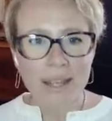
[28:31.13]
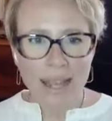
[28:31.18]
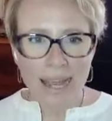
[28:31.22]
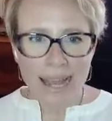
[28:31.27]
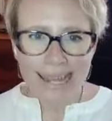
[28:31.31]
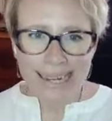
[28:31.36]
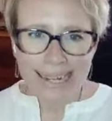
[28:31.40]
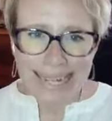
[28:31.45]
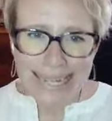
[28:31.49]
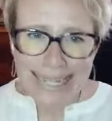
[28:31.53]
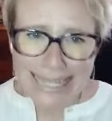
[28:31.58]

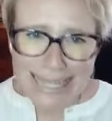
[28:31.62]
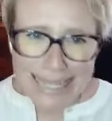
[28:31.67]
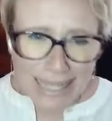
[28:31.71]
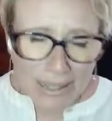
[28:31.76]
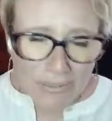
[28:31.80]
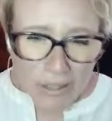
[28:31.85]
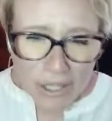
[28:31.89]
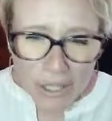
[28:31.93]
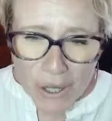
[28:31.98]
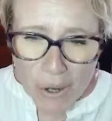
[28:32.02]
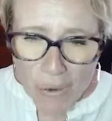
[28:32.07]
And honestly,
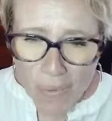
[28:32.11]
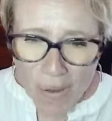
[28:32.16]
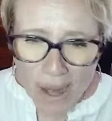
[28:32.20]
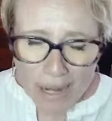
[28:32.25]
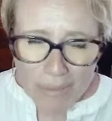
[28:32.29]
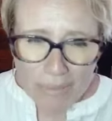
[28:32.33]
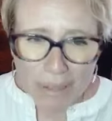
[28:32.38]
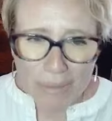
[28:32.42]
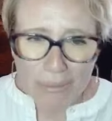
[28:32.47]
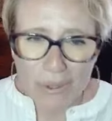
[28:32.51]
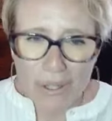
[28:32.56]
if you don't want
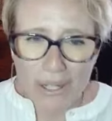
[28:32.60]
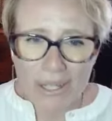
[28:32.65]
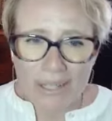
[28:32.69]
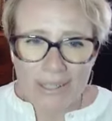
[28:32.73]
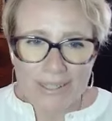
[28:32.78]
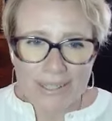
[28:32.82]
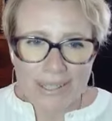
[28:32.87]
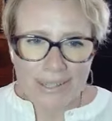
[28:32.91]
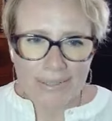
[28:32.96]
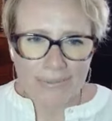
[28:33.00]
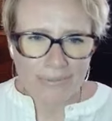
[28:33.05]
to be more
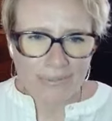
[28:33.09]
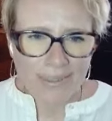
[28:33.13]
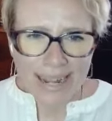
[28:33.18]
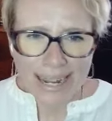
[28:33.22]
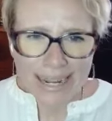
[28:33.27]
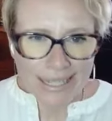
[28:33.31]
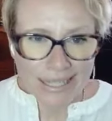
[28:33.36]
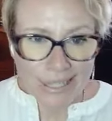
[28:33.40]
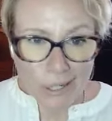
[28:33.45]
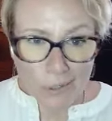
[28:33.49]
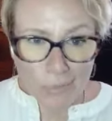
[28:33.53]
inclusive,
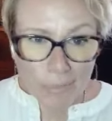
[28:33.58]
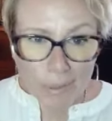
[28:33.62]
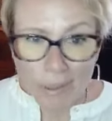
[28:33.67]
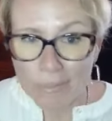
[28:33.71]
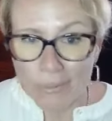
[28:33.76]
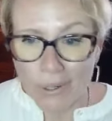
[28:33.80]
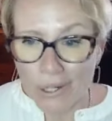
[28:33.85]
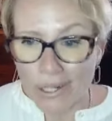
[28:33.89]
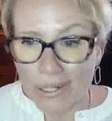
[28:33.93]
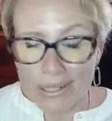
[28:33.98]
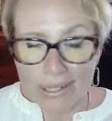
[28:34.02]
fine, don't be
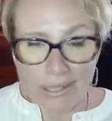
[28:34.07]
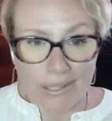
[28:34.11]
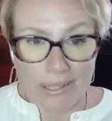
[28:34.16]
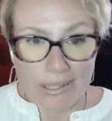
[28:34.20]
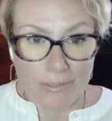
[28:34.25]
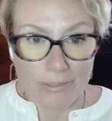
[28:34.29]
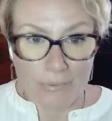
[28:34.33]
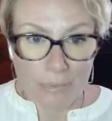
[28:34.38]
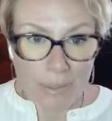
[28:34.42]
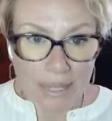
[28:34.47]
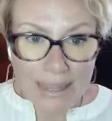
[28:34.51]
more
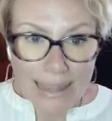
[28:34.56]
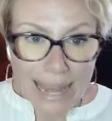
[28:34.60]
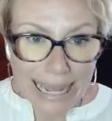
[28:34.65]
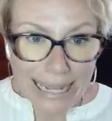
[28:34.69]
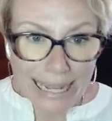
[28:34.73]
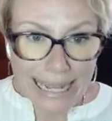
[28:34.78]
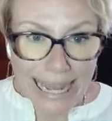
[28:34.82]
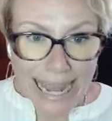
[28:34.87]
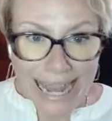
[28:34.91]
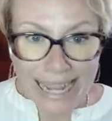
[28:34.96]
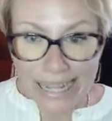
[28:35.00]
inclusive. Be
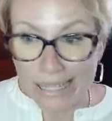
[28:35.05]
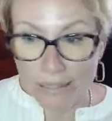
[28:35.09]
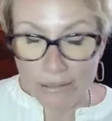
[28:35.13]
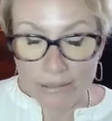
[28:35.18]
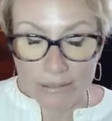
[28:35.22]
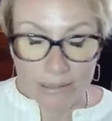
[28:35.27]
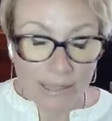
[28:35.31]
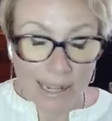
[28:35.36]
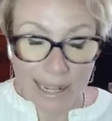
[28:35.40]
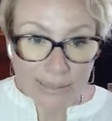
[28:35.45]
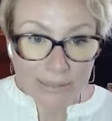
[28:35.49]
that guy.
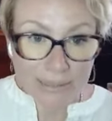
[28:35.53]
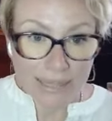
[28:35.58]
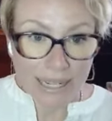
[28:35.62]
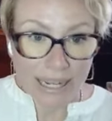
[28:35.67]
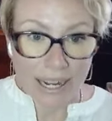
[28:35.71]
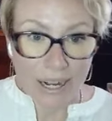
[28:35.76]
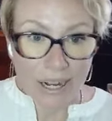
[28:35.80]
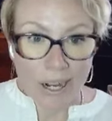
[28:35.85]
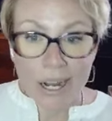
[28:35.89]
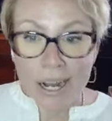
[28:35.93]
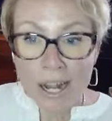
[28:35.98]
I don't
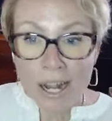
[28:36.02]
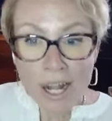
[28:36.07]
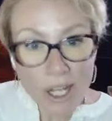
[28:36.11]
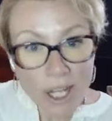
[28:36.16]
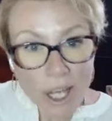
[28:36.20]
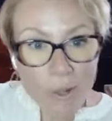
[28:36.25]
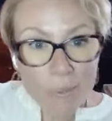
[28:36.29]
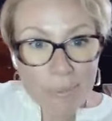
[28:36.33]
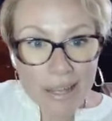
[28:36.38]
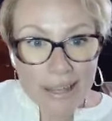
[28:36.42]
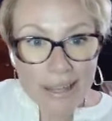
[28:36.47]
care.
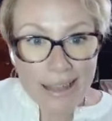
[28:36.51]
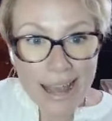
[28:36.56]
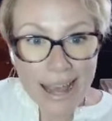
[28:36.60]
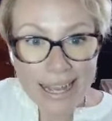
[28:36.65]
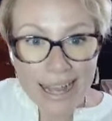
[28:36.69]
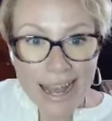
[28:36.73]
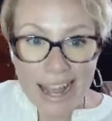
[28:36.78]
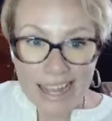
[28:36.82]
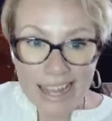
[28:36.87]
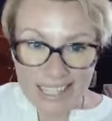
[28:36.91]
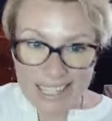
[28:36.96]
Go be that
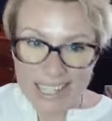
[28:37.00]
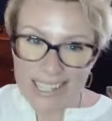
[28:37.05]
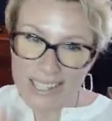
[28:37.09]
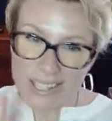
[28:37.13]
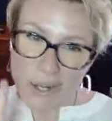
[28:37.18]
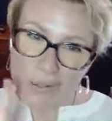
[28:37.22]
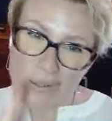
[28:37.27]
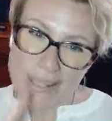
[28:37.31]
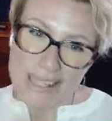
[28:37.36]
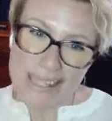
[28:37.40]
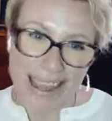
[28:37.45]
guy. Just
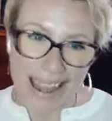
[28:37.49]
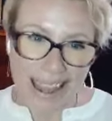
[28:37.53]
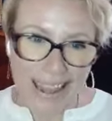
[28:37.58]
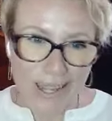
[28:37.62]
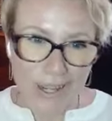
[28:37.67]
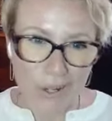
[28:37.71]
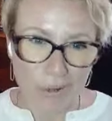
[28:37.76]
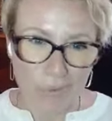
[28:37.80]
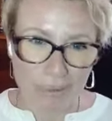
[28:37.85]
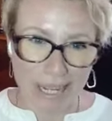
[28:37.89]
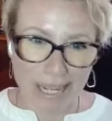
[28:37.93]
don't say
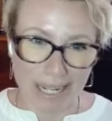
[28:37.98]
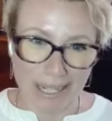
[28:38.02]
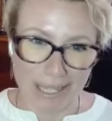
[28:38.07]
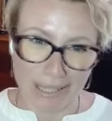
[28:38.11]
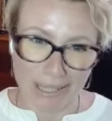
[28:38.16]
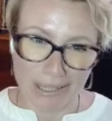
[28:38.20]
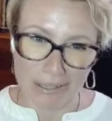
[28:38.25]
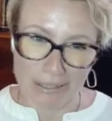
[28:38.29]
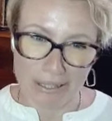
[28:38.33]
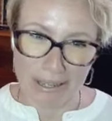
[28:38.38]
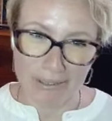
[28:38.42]
you're being
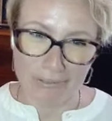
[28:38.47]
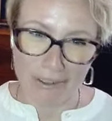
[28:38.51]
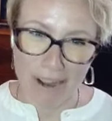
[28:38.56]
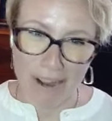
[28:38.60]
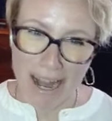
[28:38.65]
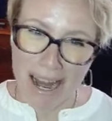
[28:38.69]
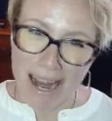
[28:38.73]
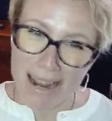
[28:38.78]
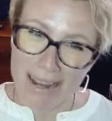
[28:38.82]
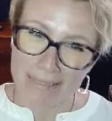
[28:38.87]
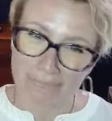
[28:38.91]
inclusive,
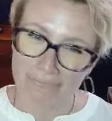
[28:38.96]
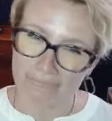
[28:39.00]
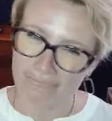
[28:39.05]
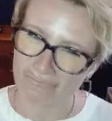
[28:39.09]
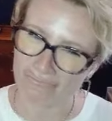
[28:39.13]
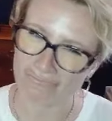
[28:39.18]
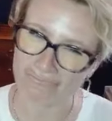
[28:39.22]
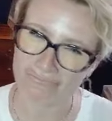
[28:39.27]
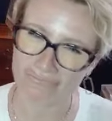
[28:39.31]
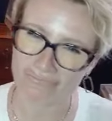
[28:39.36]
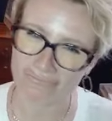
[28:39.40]
right?
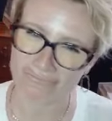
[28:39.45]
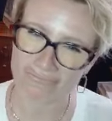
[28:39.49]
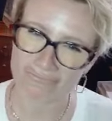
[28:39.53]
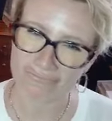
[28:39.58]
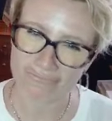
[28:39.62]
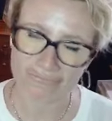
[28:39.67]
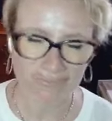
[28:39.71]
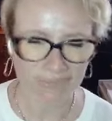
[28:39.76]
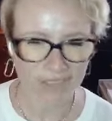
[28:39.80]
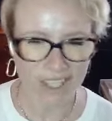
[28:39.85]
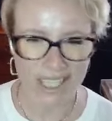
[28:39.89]

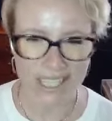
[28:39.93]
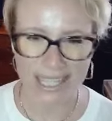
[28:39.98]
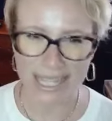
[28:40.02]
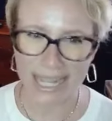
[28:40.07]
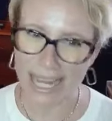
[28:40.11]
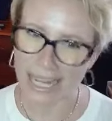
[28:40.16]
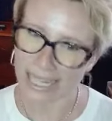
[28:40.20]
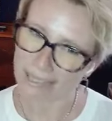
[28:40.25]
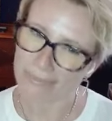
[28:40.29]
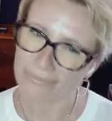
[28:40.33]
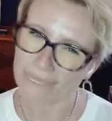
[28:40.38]
Just
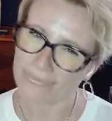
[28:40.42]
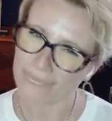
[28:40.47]
like,